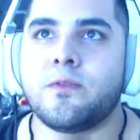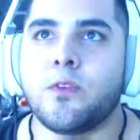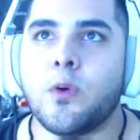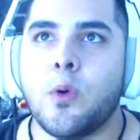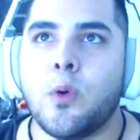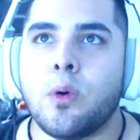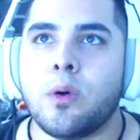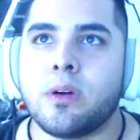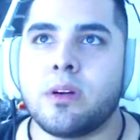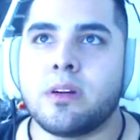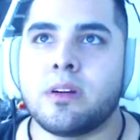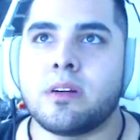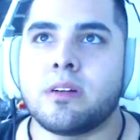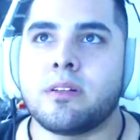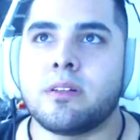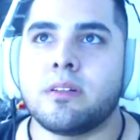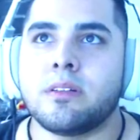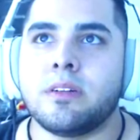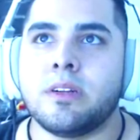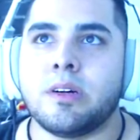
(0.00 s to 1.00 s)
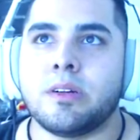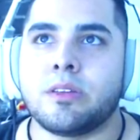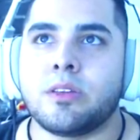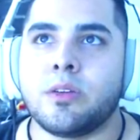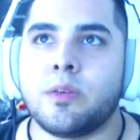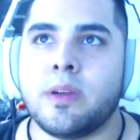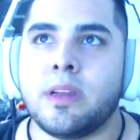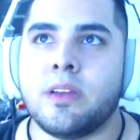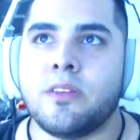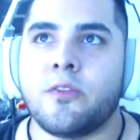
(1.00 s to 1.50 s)

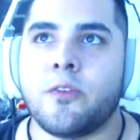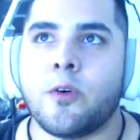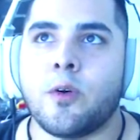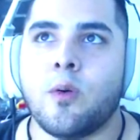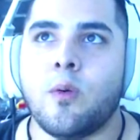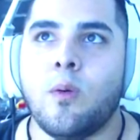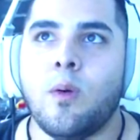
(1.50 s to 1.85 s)
3 for a